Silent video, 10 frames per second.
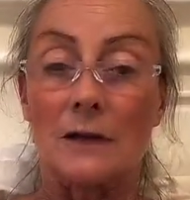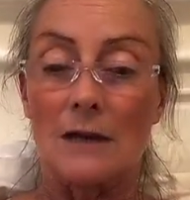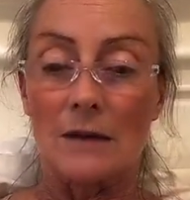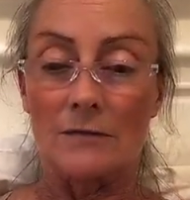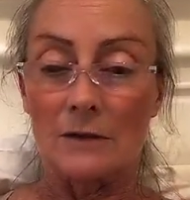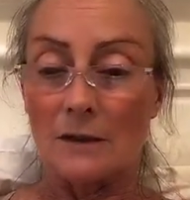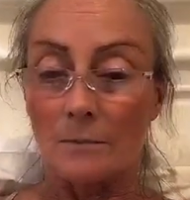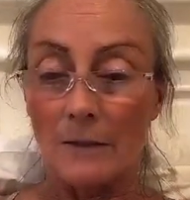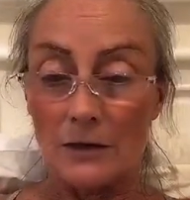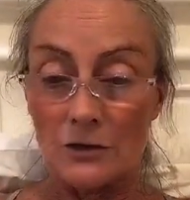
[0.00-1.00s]
They live in little
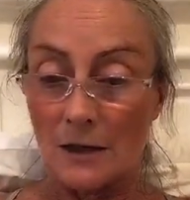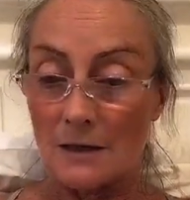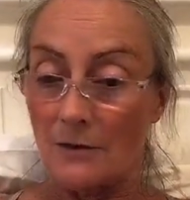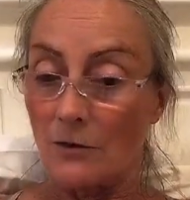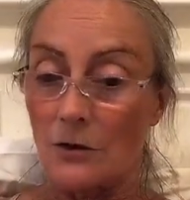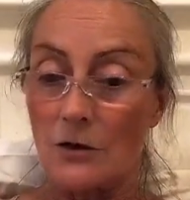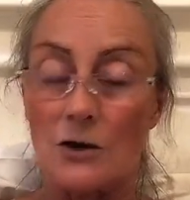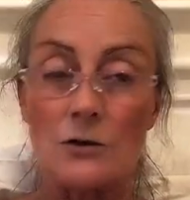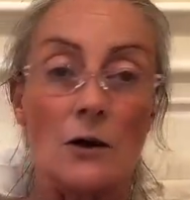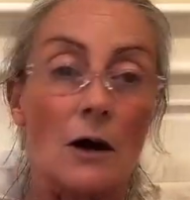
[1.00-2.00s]
matchsticks. They've got
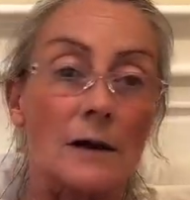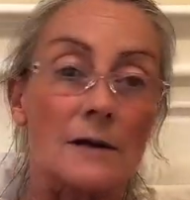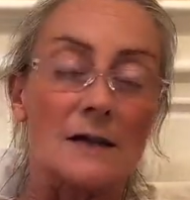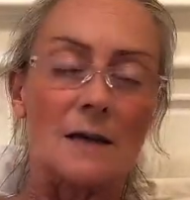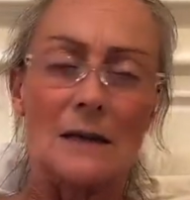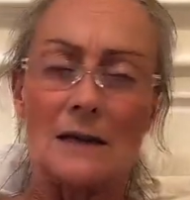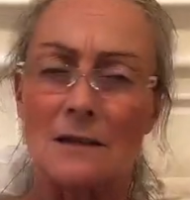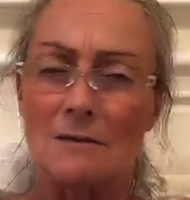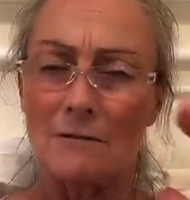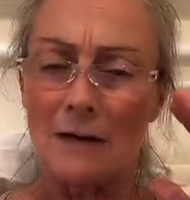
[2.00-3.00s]
no gardens. I mean, it's
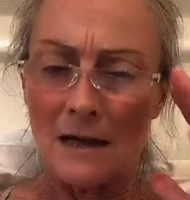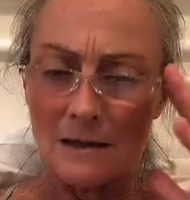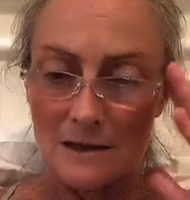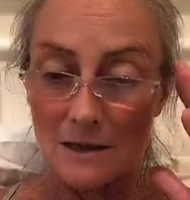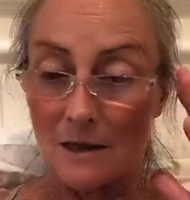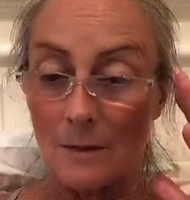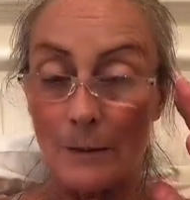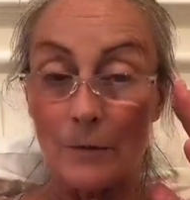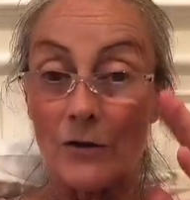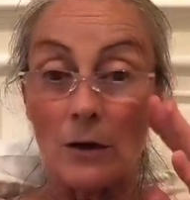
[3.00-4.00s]
horrendous. And then the
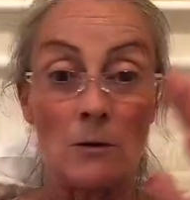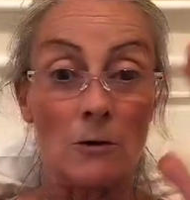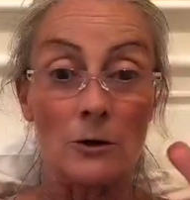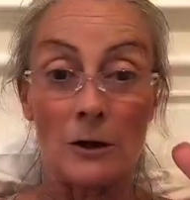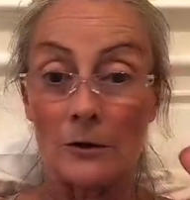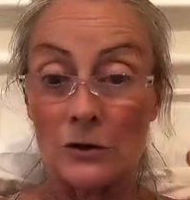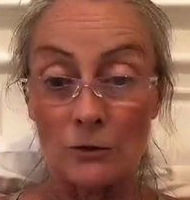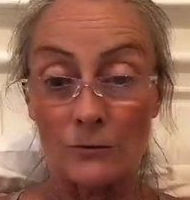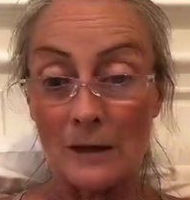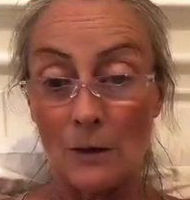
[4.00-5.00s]
people say, oh, look at the
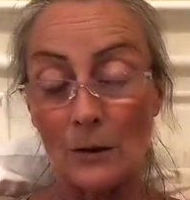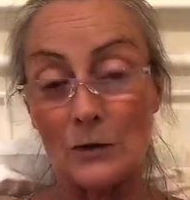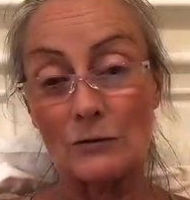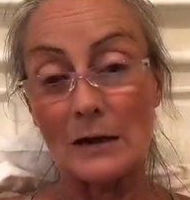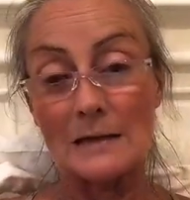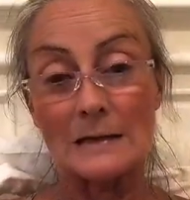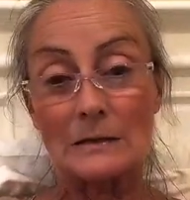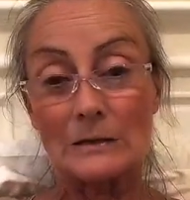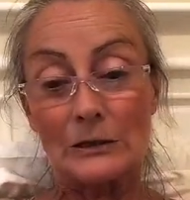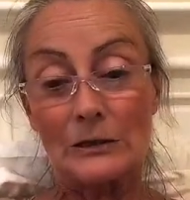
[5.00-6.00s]
children. They're all on drugs and
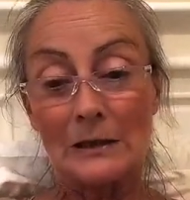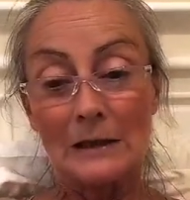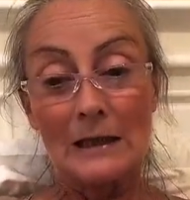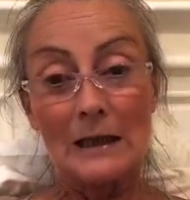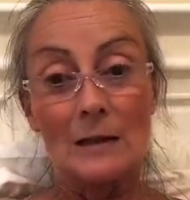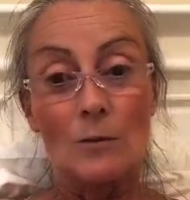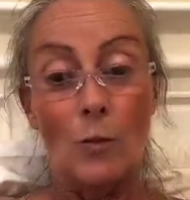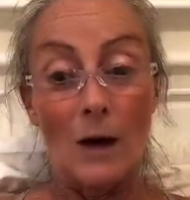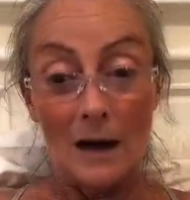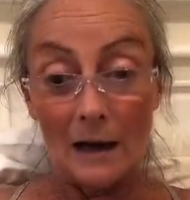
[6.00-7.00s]
alcohol.
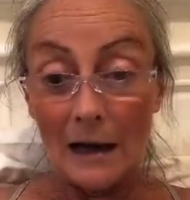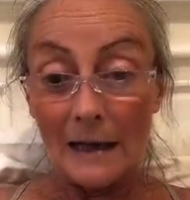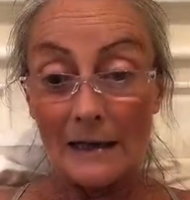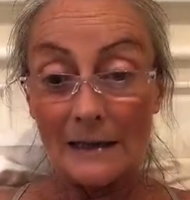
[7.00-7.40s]
Why?